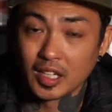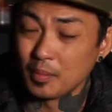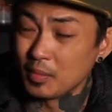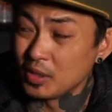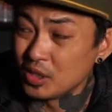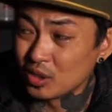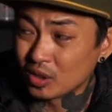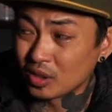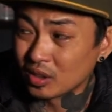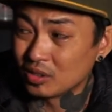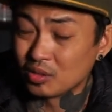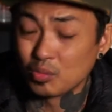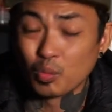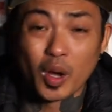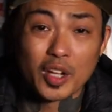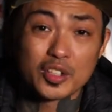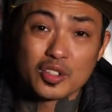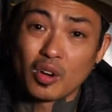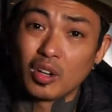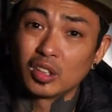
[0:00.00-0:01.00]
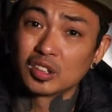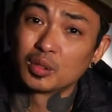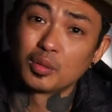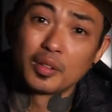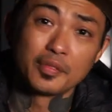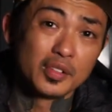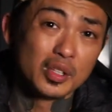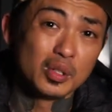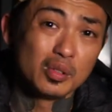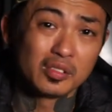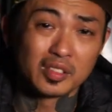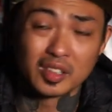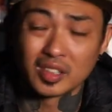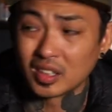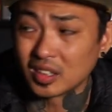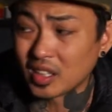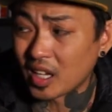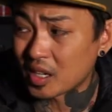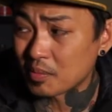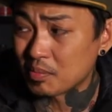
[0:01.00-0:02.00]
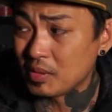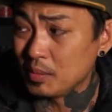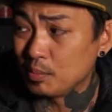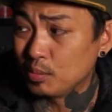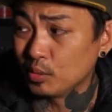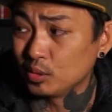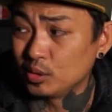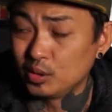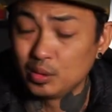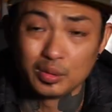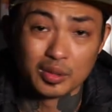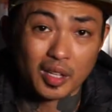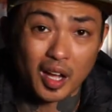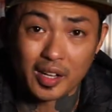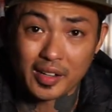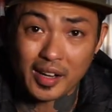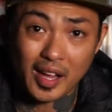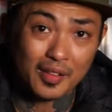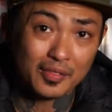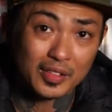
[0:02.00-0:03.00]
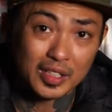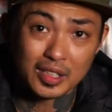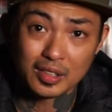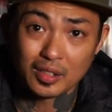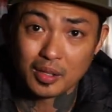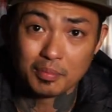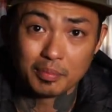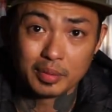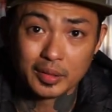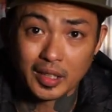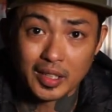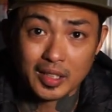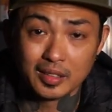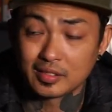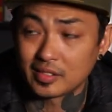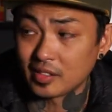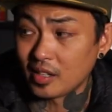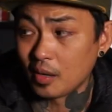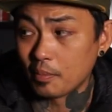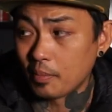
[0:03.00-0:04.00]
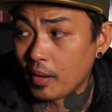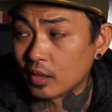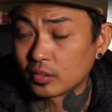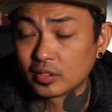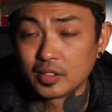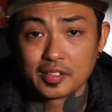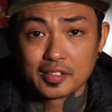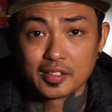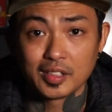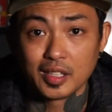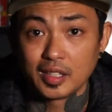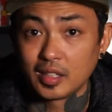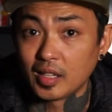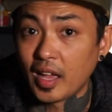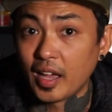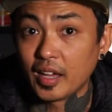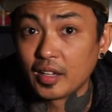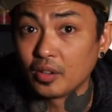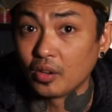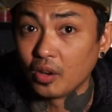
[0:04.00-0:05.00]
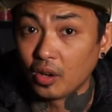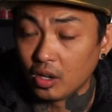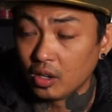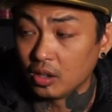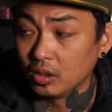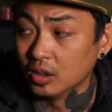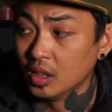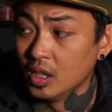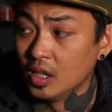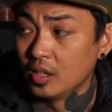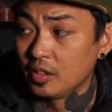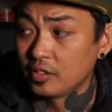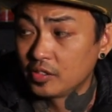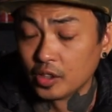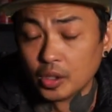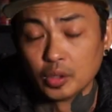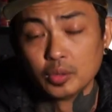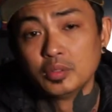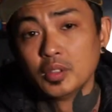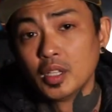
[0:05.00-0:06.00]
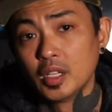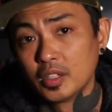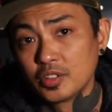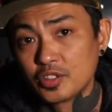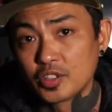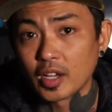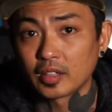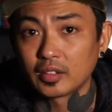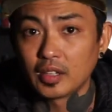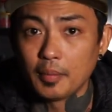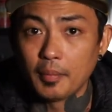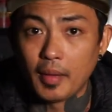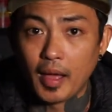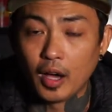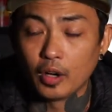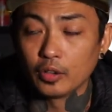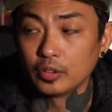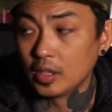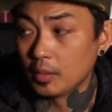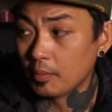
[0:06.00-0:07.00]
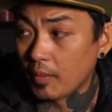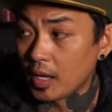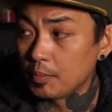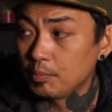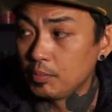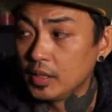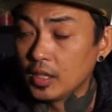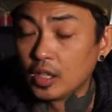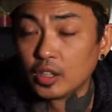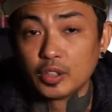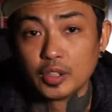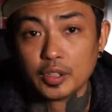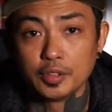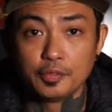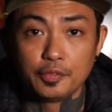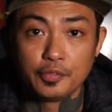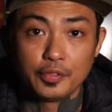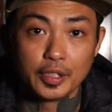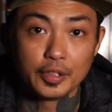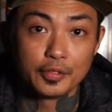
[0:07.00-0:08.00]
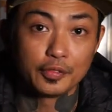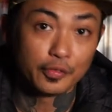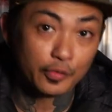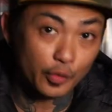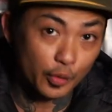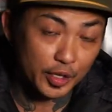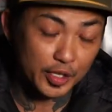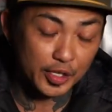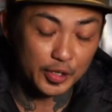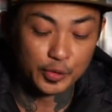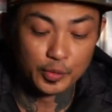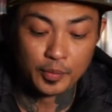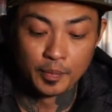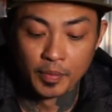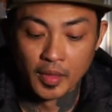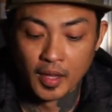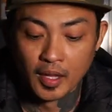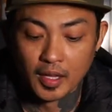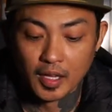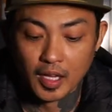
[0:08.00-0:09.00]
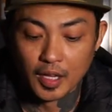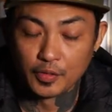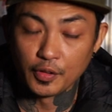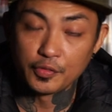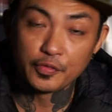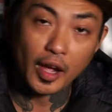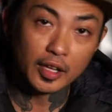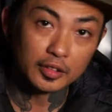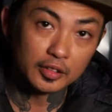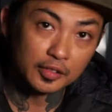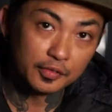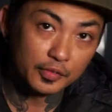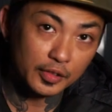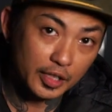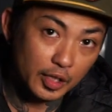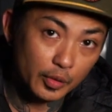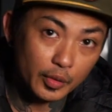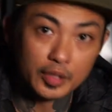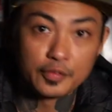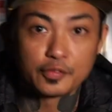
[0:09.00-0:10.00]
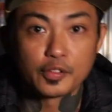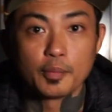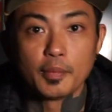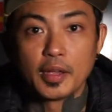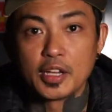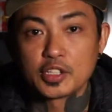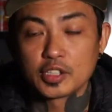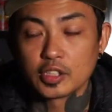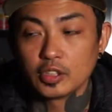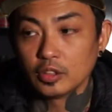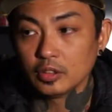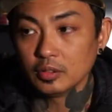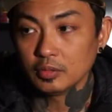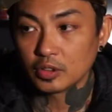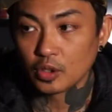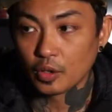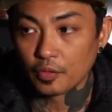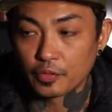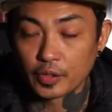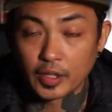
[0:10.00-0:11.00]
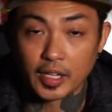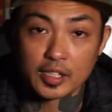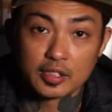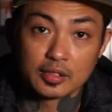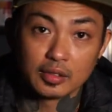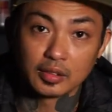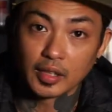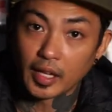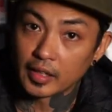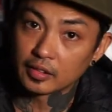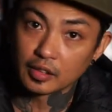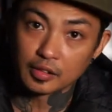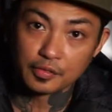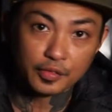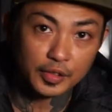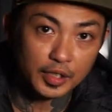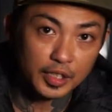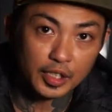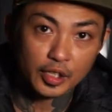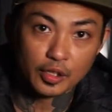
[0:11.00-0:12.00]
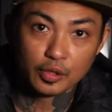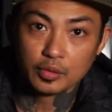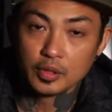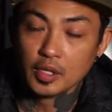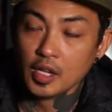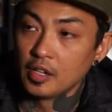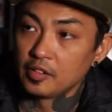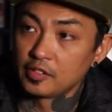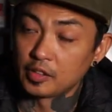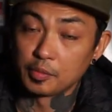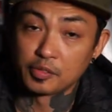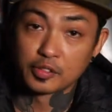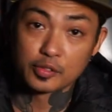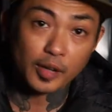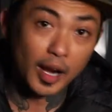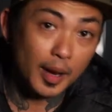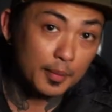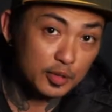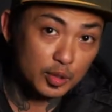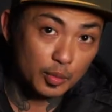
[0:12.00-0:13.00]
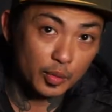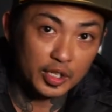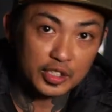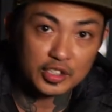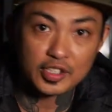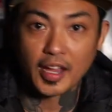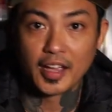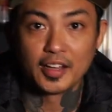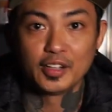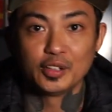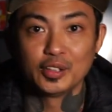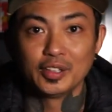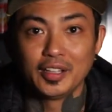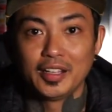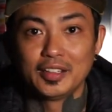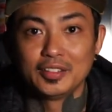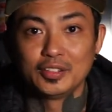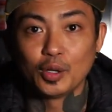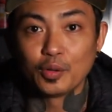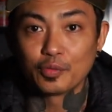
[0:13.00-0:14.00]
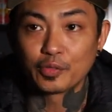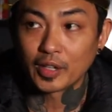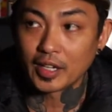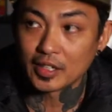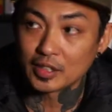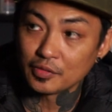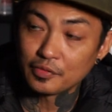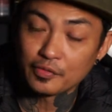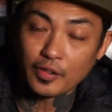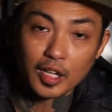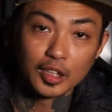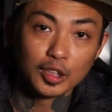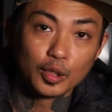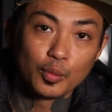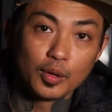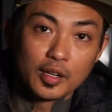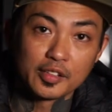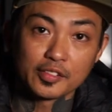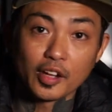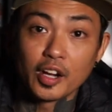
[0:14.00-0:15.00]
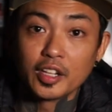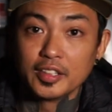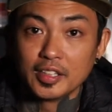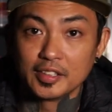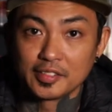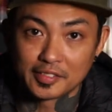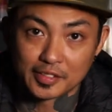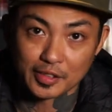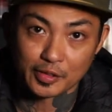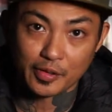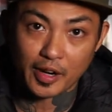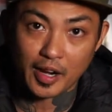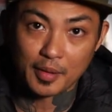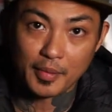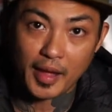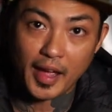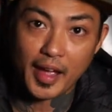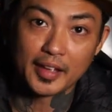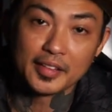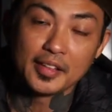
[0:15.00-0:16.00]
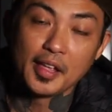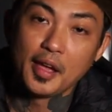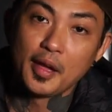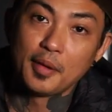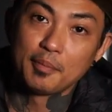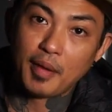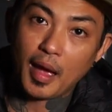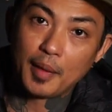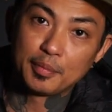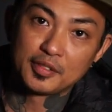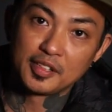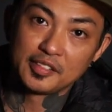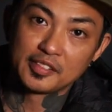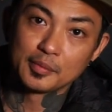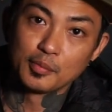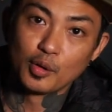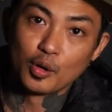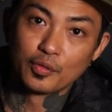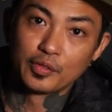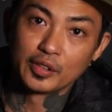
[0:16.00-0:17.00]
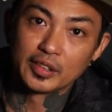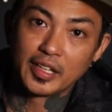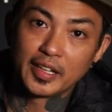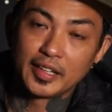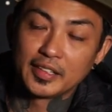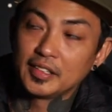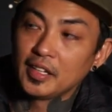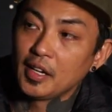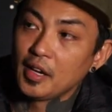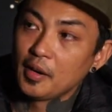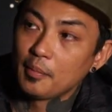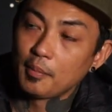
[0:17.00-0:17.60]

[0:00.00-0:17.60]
I mean, you could watch all the reviews, and a lot of people do not have any complaints about this thing at all. So check them out. It might be a good fit for you. If you found this video informational, don't forget to like this video, subscribe to our channel, and don't forget to follow us on Instagram at Baptism Overland.